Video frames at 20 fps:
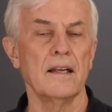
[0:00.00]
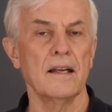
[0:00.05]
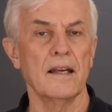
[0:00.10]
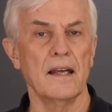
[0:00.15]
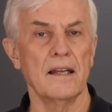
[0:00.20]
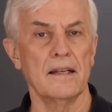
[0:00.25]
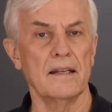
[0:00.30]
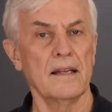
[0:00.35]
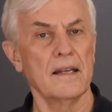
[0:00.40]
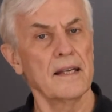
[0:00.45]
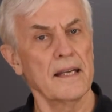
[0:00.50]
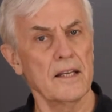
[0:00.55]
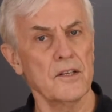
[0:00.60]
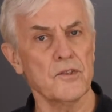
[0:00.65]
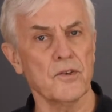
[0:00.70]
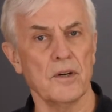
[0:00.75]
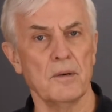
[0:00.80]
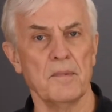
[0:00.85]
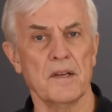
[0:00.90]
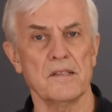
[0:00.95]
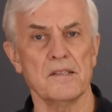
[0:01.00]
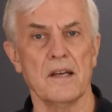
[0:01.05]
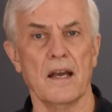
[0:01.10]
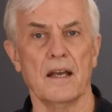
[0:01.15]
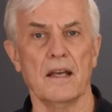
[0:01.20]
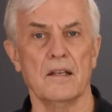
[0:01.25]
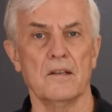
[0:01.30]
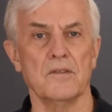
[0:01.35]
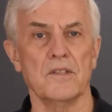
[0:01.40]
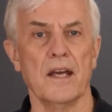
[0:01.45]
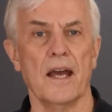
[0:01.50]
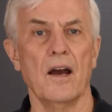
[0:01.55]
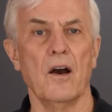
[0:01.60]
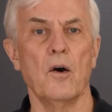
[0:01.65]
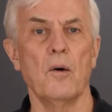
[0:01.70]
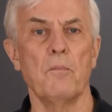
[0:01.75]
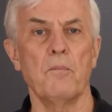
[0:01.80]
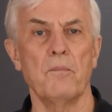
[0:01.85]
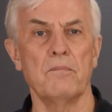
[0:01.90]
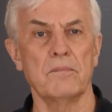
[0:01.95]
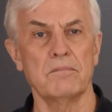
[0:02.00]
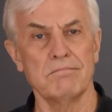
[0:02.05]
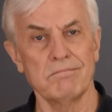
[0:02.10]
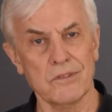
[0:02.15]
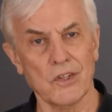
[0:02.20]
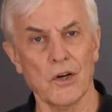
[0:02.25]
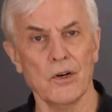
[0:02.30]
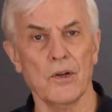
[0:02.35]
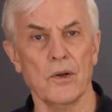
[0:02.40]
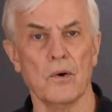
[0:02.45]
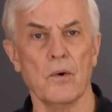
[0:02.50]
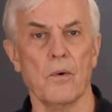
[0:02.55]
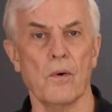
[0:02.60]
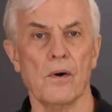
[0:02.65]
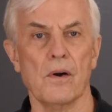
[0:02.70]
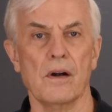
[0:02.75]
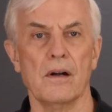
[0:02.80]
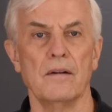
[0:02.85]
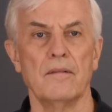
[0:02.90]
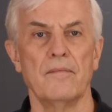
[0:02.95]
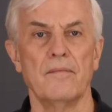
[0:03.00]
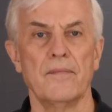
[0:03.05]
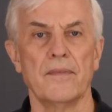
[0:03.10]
an interim executive to help turn the corner.